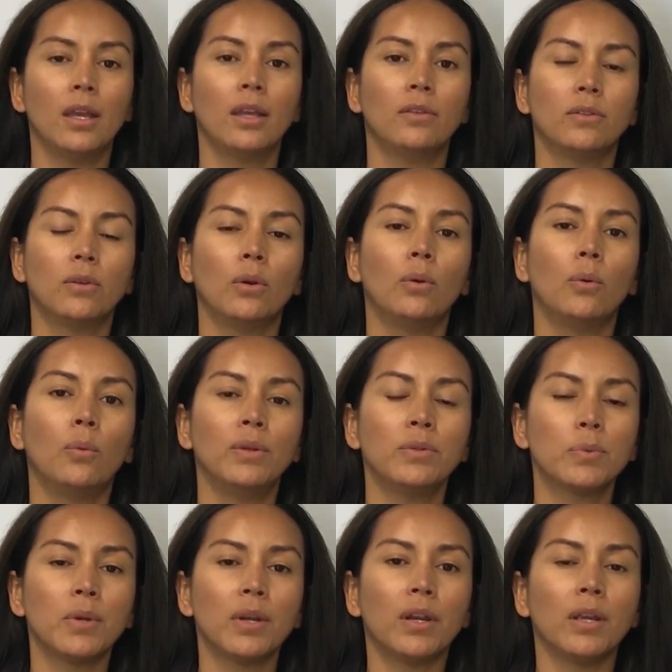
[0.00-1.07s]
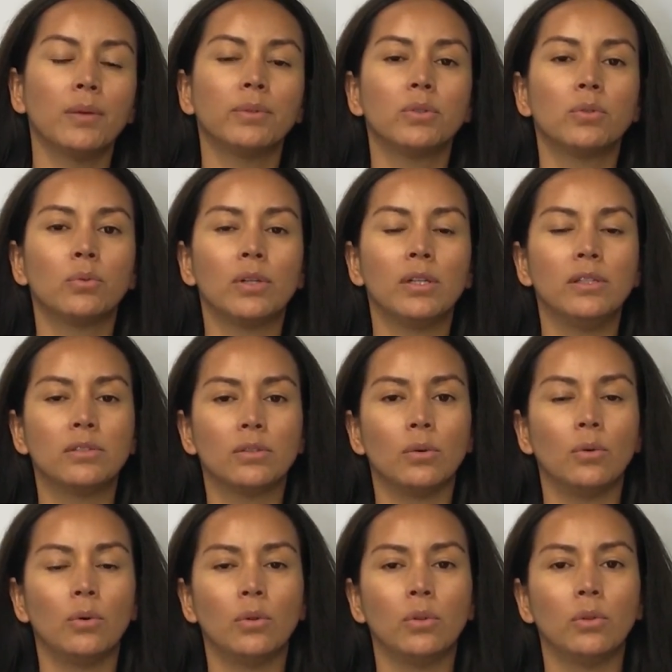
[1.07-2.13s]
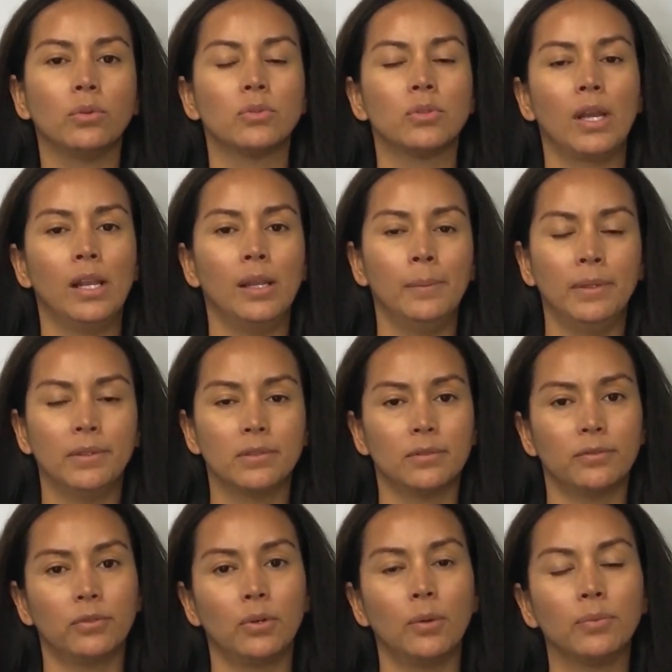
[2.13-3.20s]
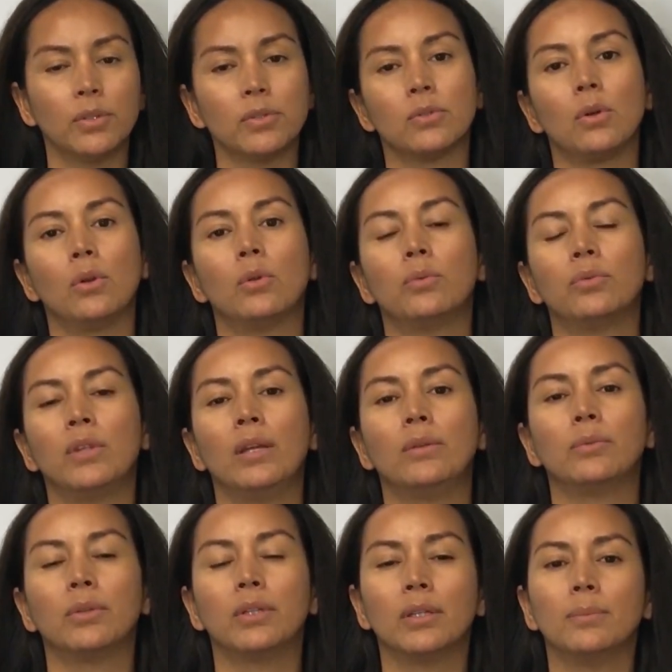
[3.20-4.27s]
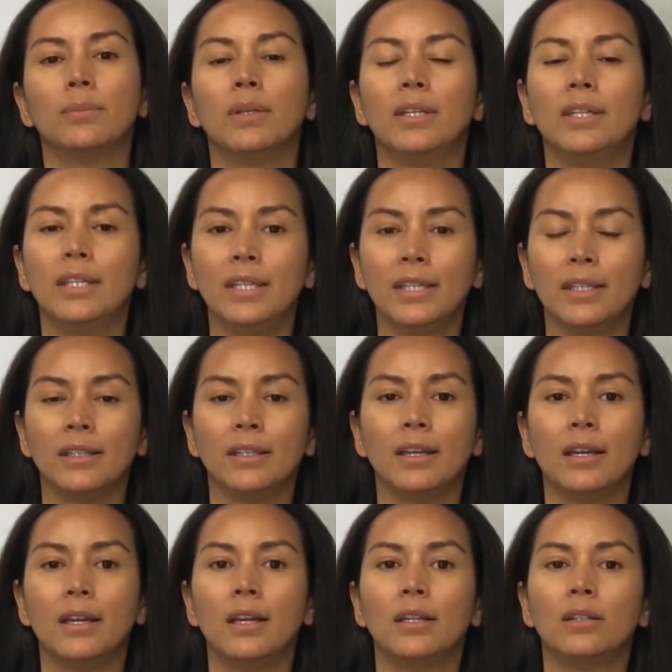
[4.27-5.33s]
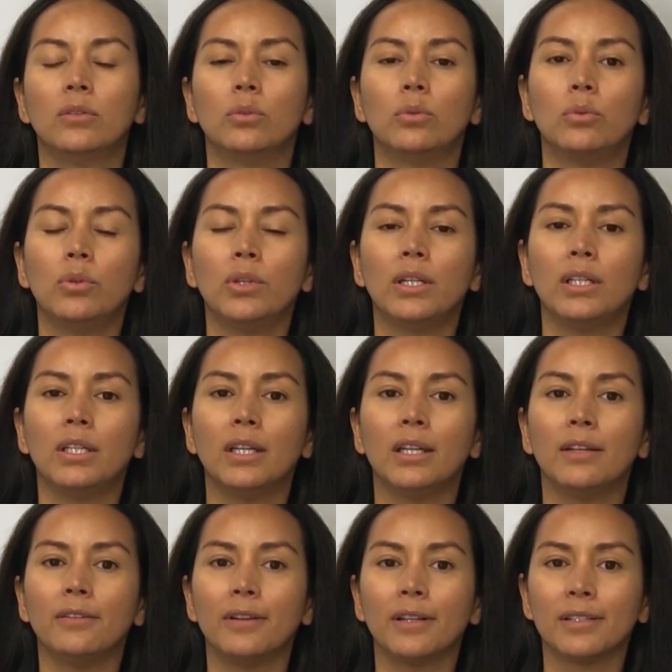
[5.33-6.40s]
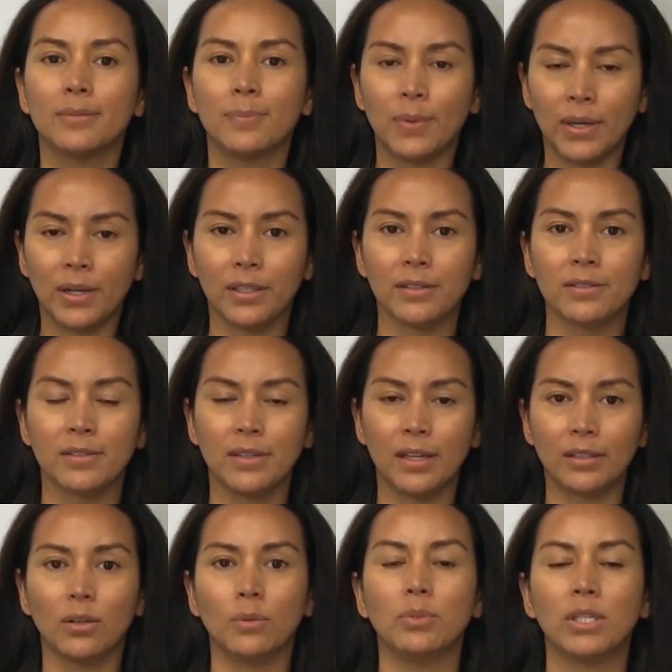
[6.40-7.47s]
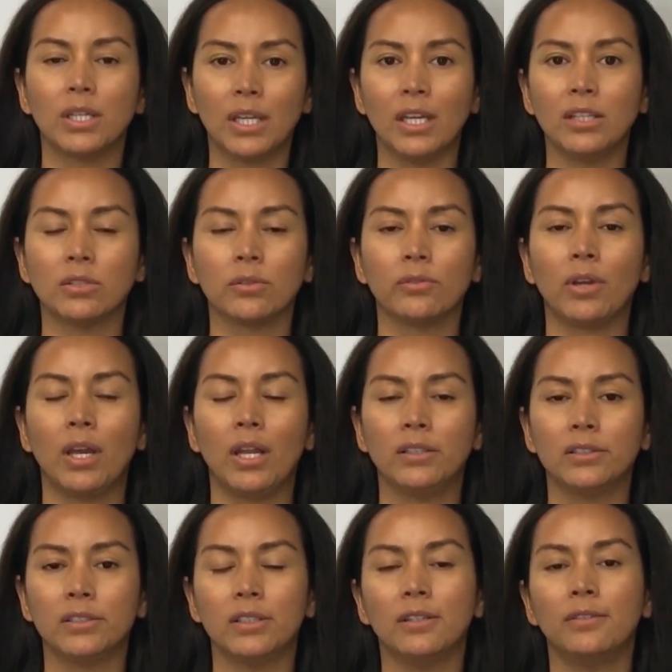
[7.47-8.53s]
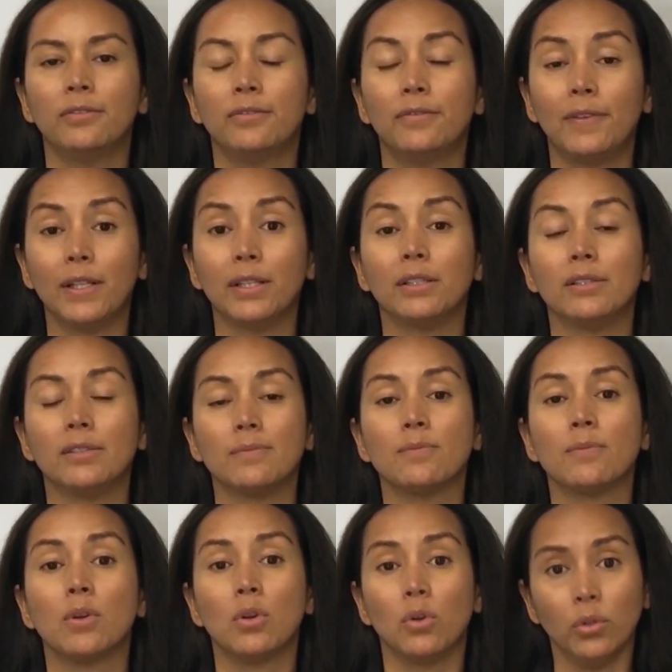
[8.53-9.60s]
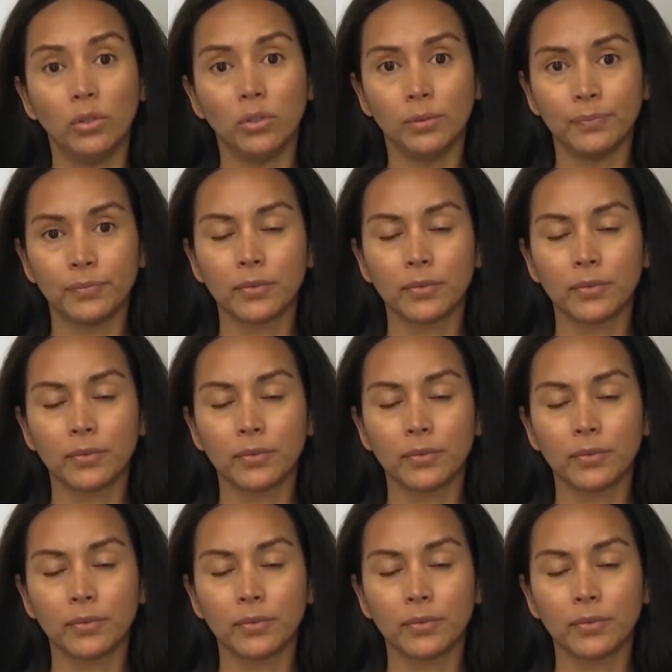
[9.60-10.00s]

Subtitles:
So once we are able to release all those elements from the soul, then we can begin to really experience that communication of energy. It feels good.